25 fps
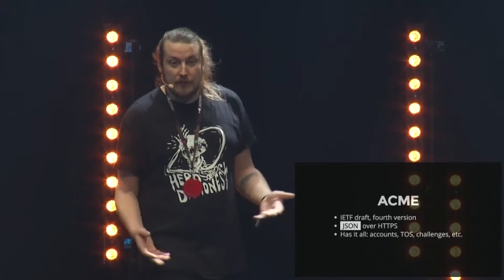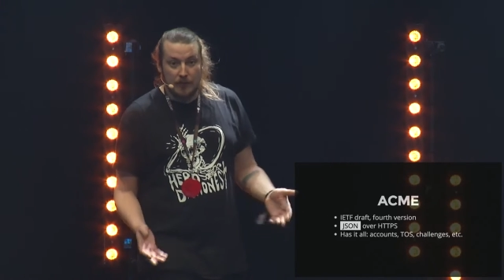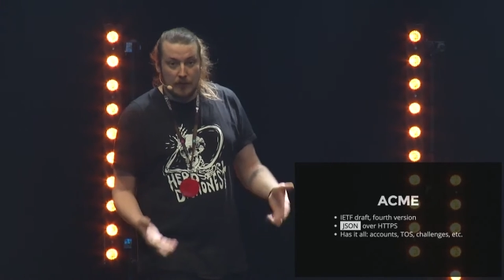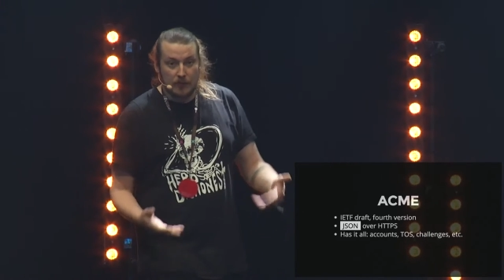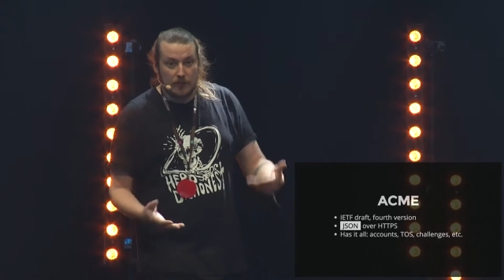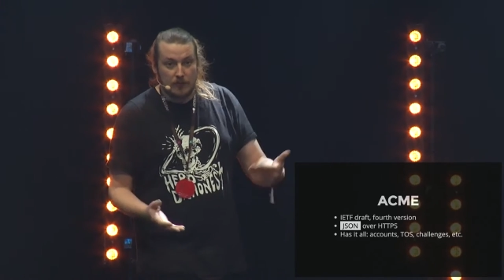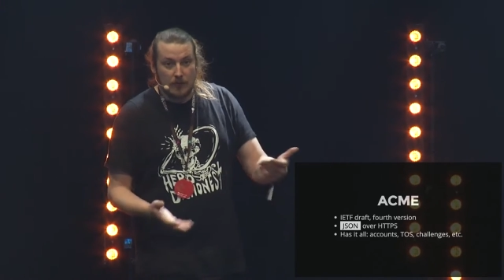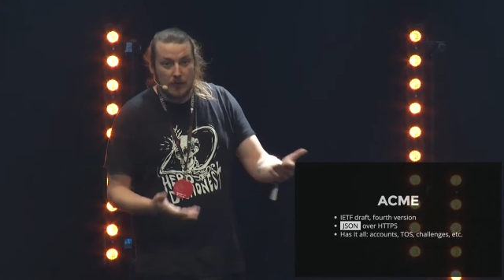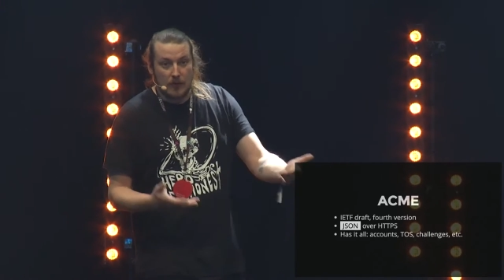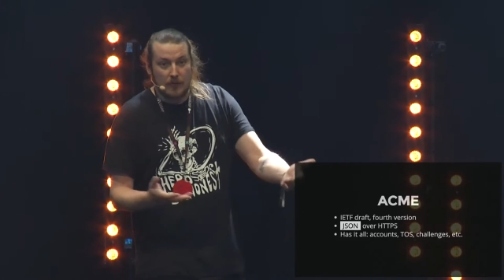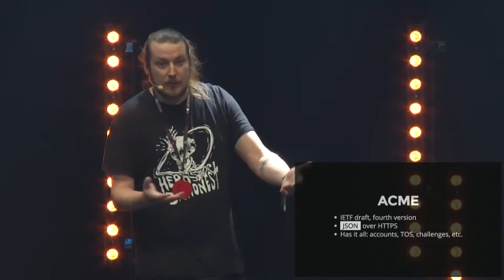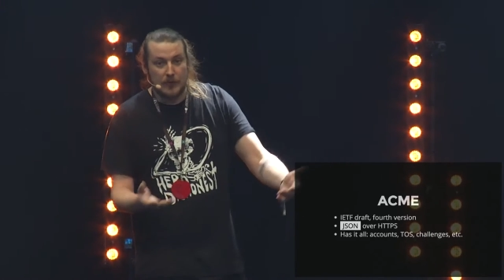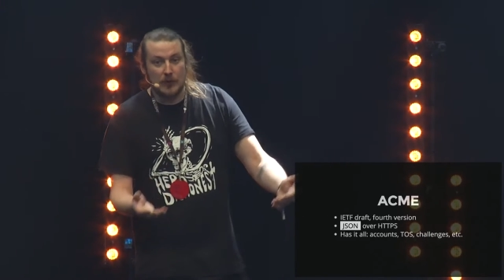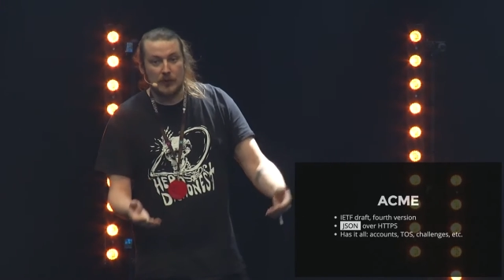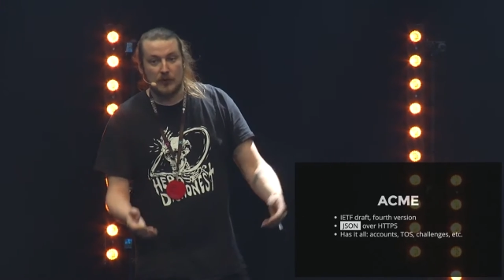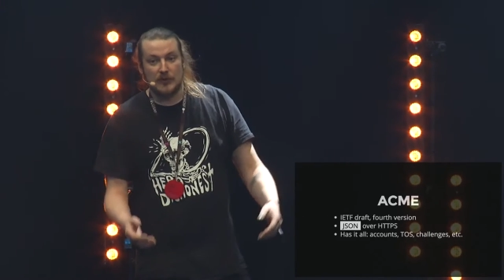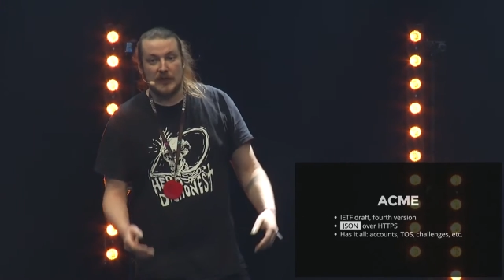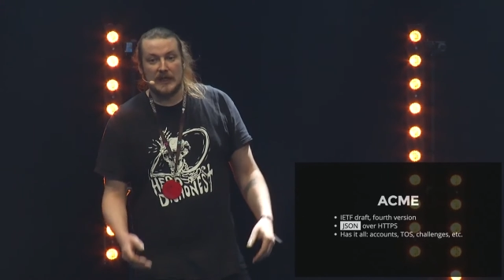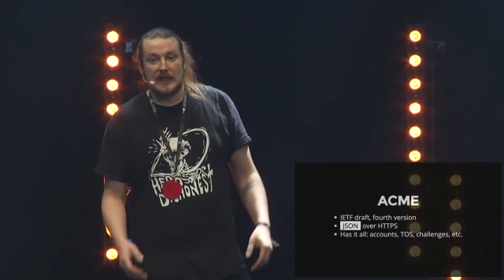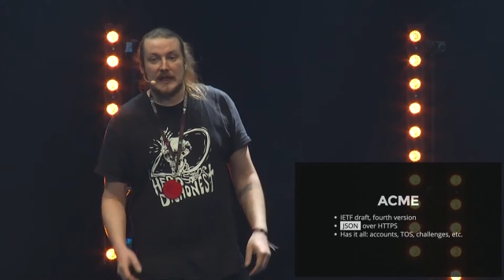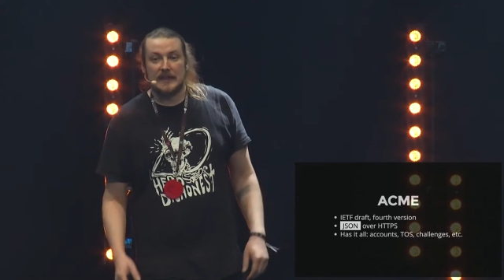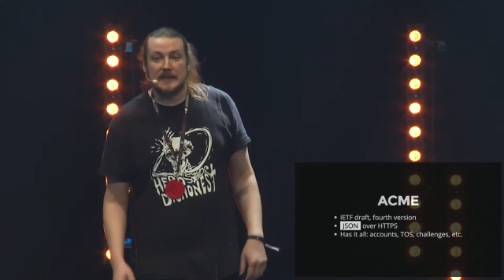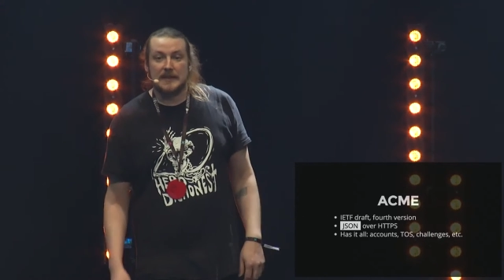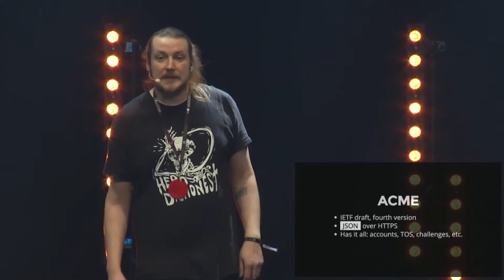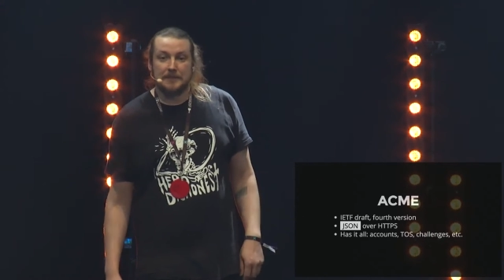of
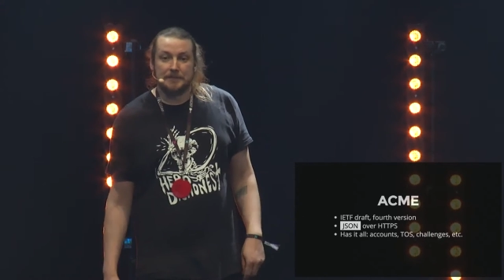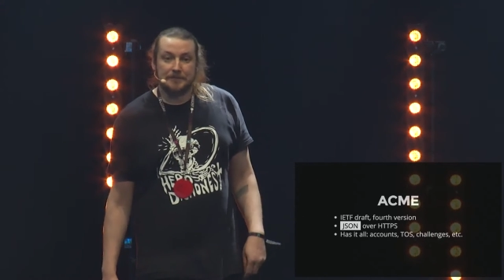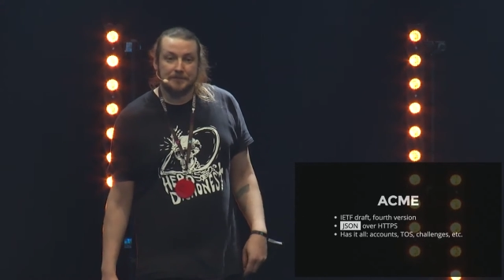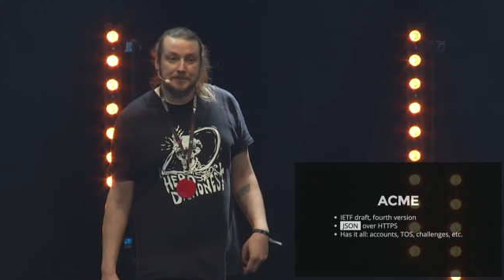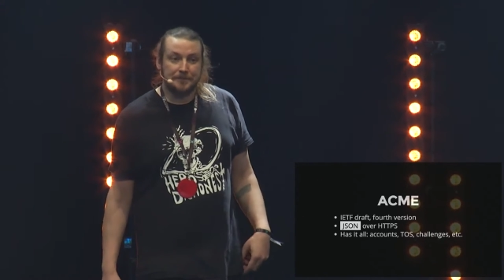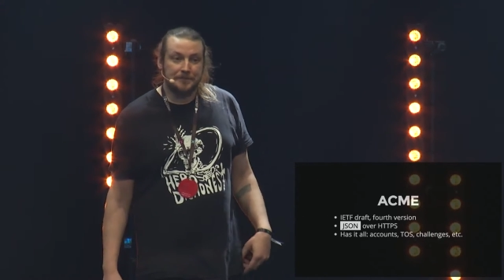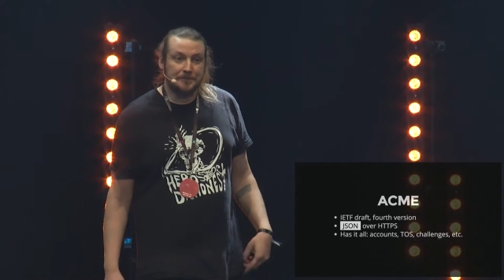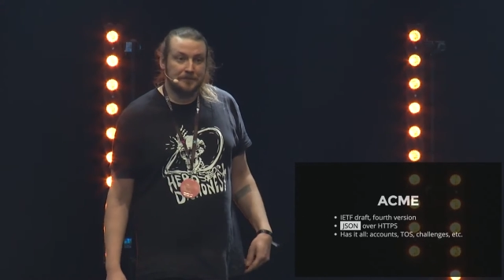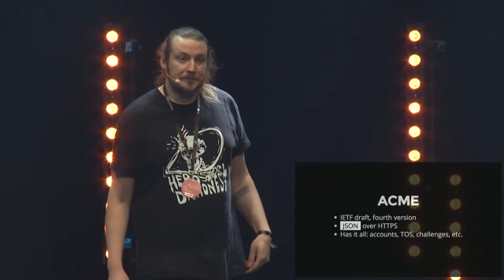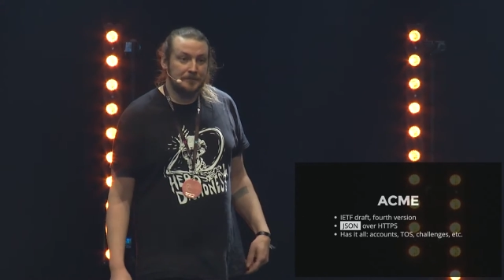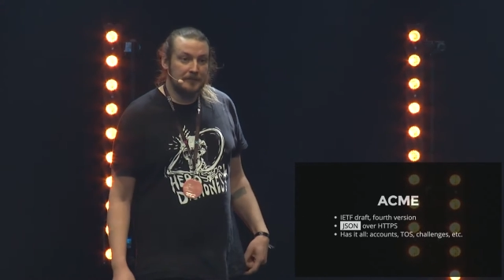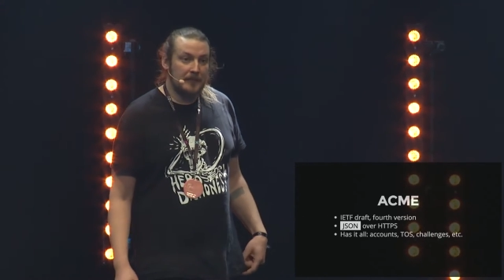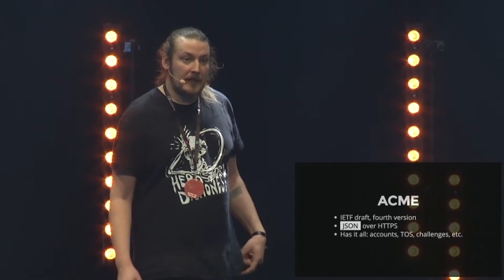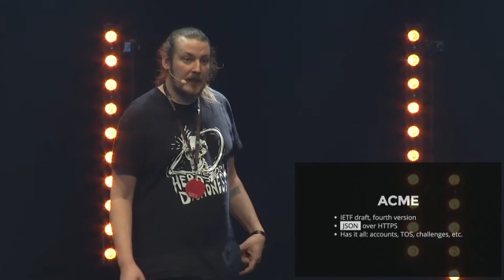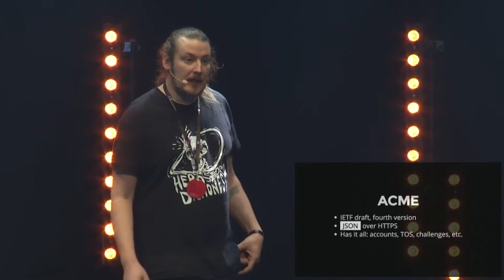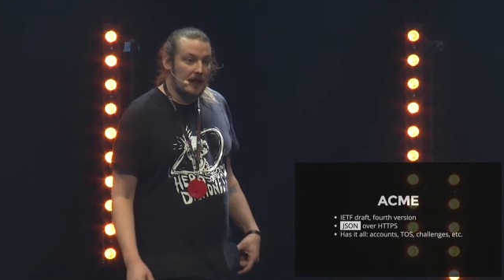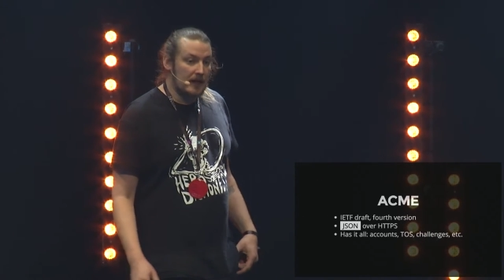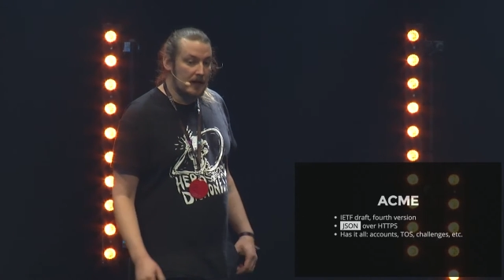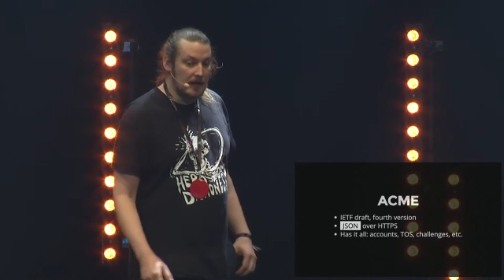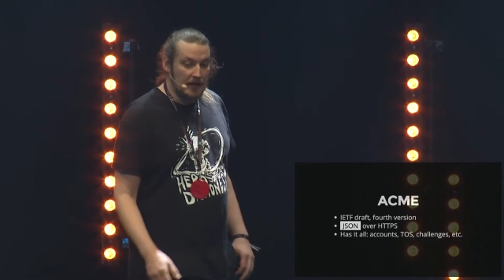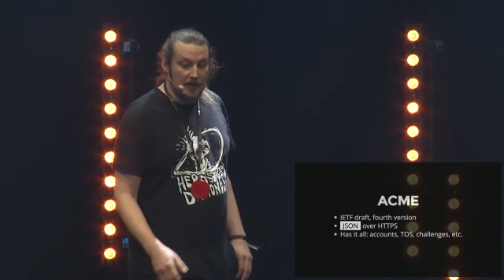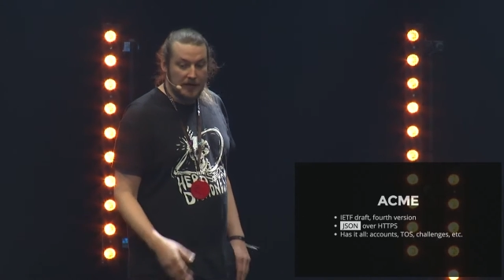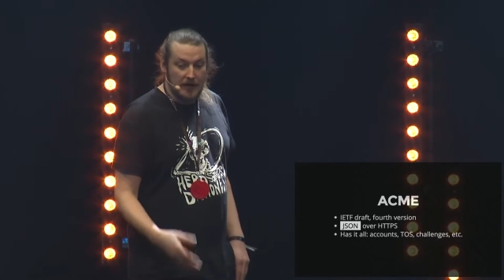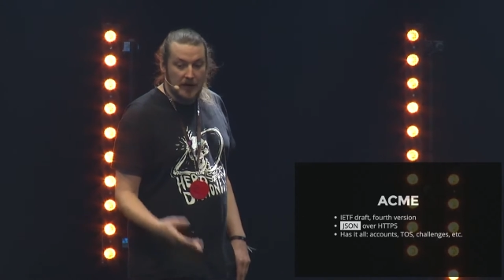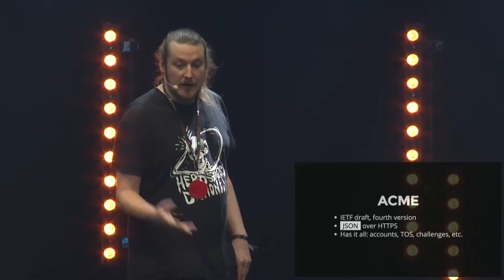using it
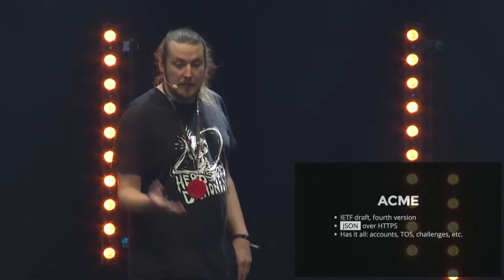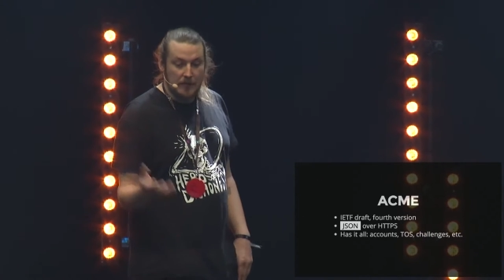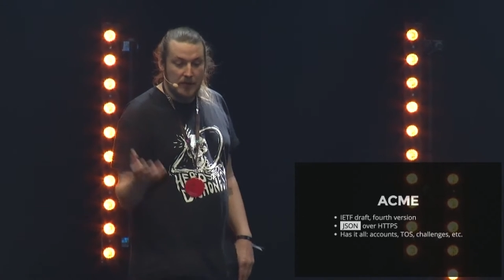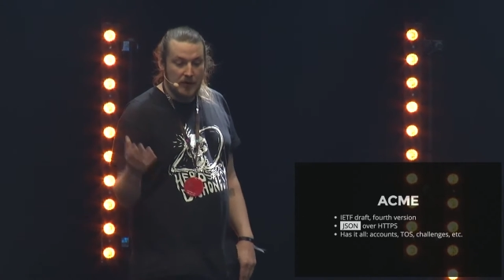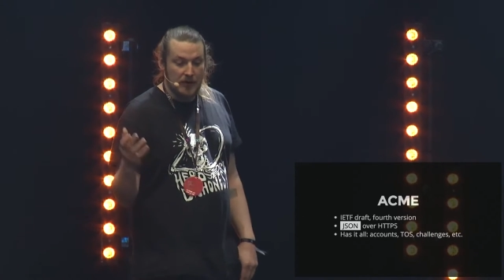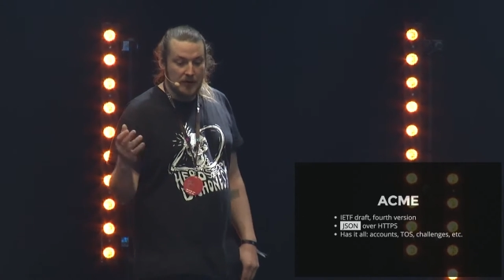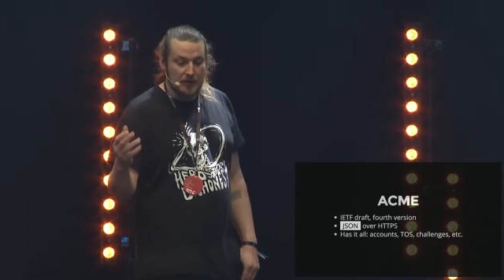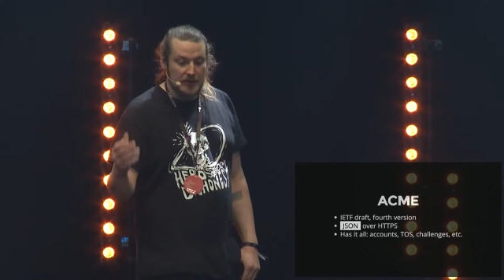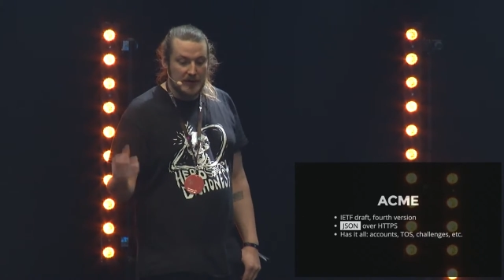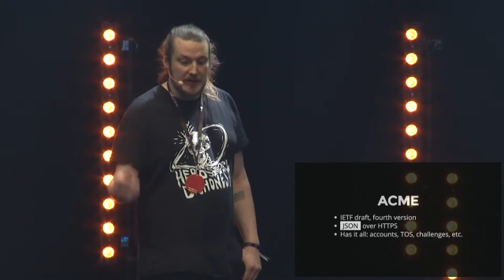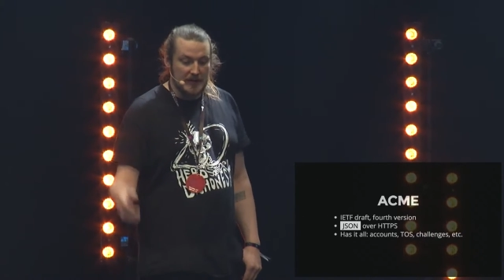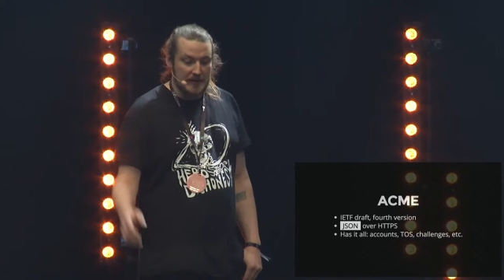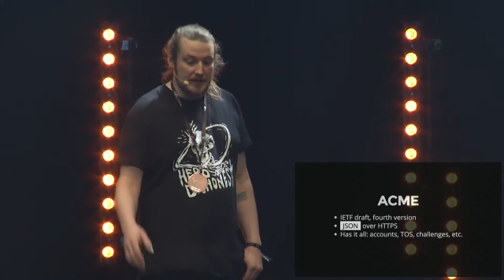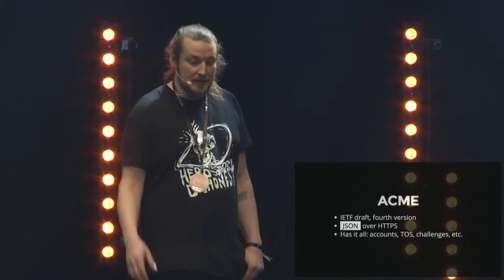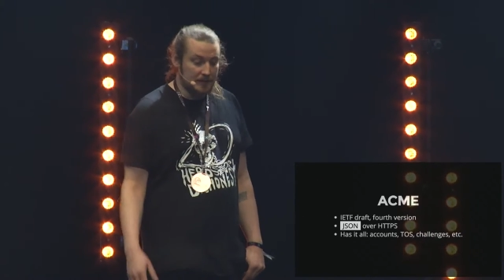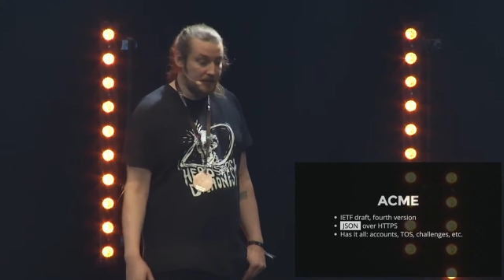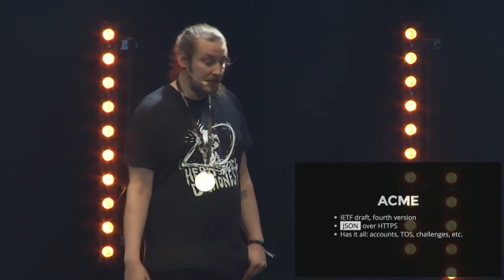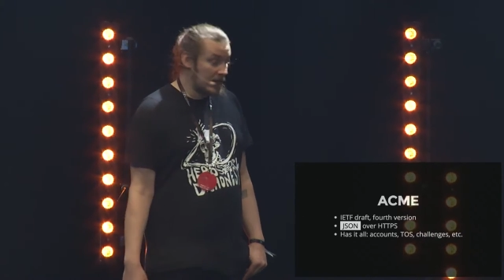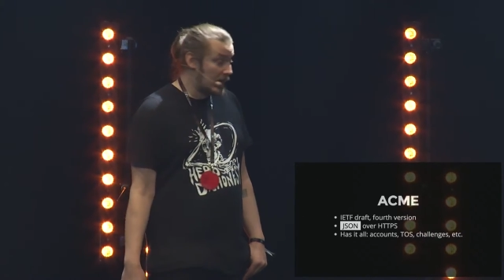in their process.